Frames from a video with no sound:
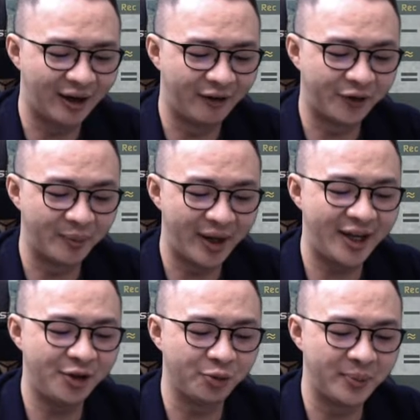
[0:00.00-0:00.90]
from a
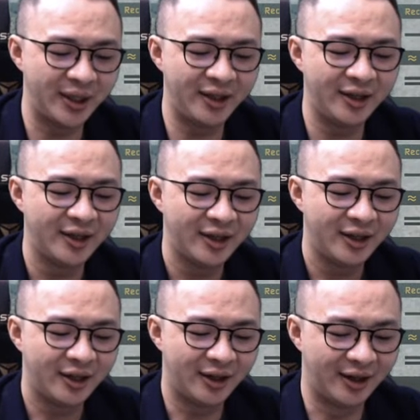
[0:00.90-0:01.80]
to b
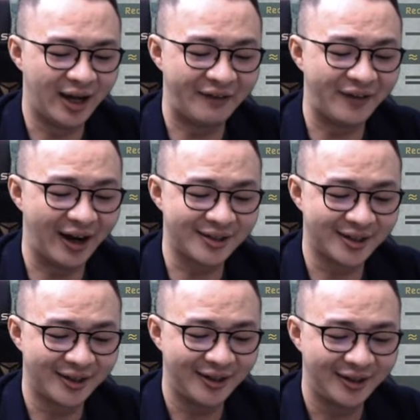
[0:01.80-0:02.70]
fx,
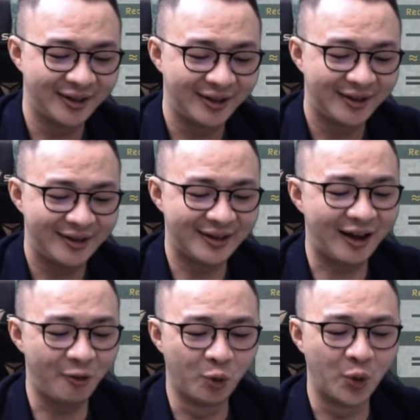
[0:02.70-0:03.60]

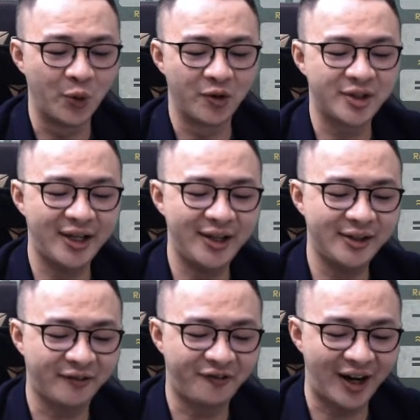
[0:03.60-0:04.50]
then we will say the
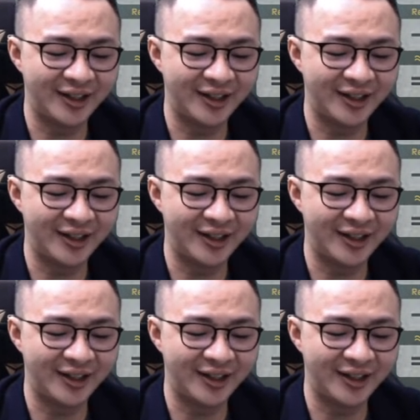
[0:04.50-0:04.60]
final